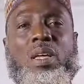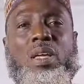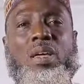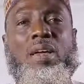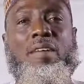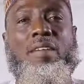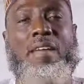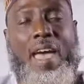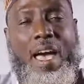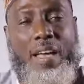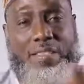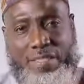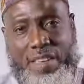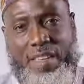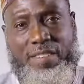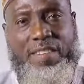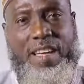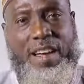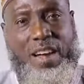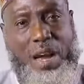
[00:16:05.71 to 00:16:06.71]
in
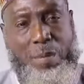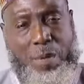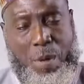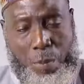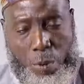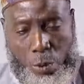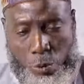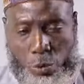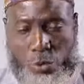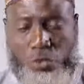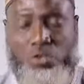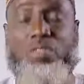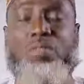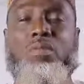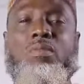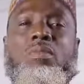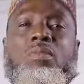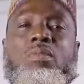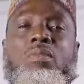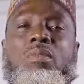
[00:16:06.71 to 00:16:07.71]
excess that can be produced
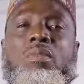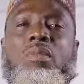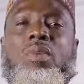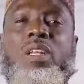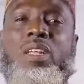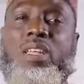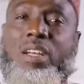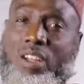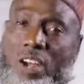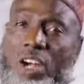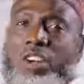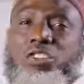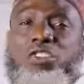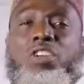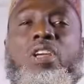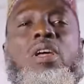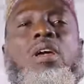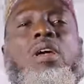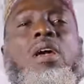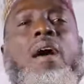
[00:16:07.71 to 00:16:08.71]
in the
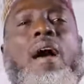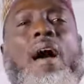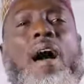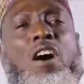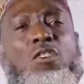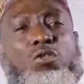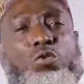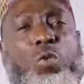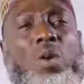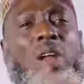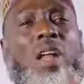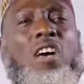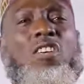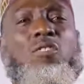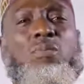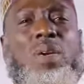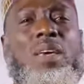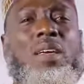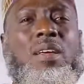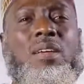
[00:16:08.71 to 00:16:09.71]
country as well as
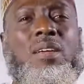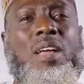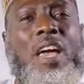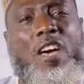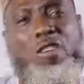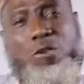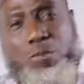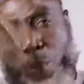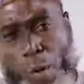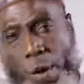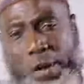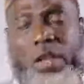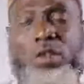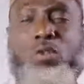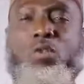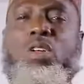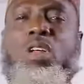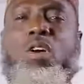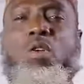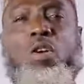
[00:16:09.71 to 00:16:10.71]
be exported to
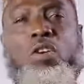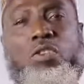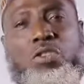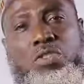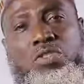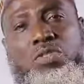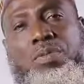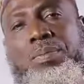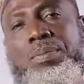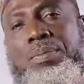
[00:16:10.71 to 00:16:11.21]
other countries.